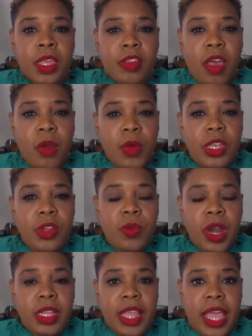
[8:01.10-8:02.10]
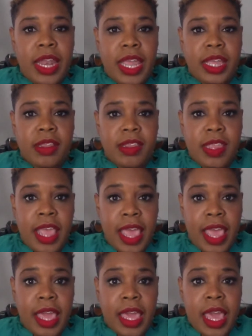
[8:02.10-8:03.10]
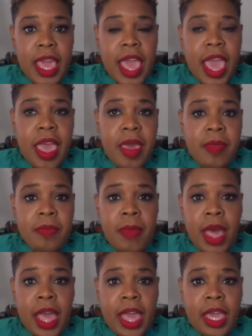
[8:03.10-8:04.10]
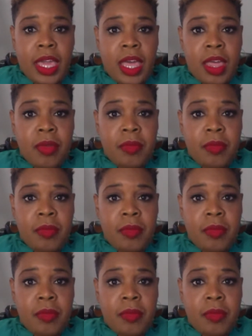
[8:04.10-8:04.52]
So I went to work that next day, and my